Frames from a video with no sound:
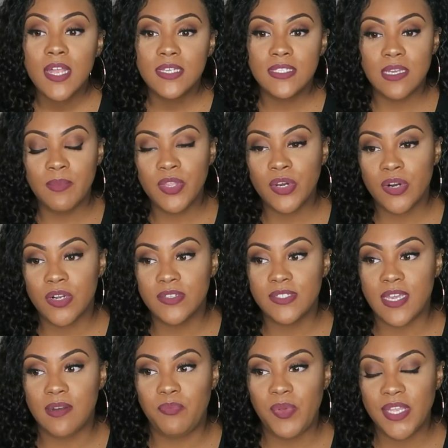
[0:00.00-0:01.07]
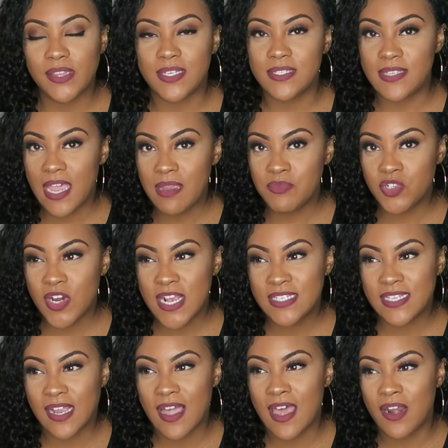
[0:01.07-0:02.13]
Some of the girls that picked the same
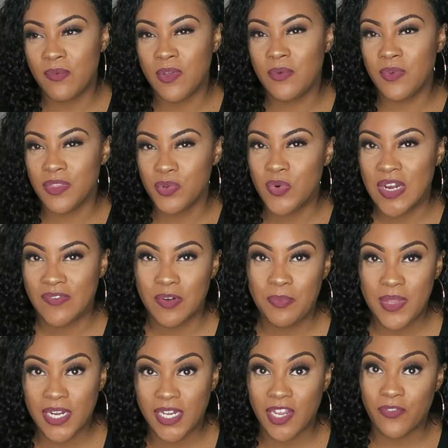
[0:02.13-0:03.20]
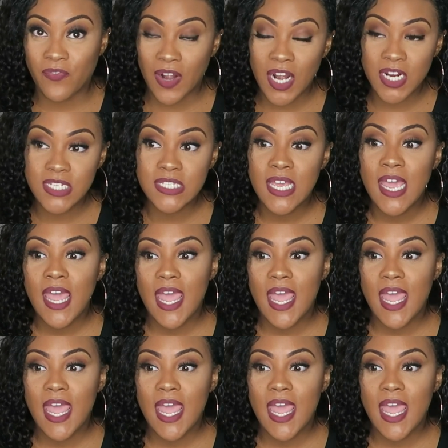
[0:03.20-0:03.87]
dress, I kind of went with whoever picked it first,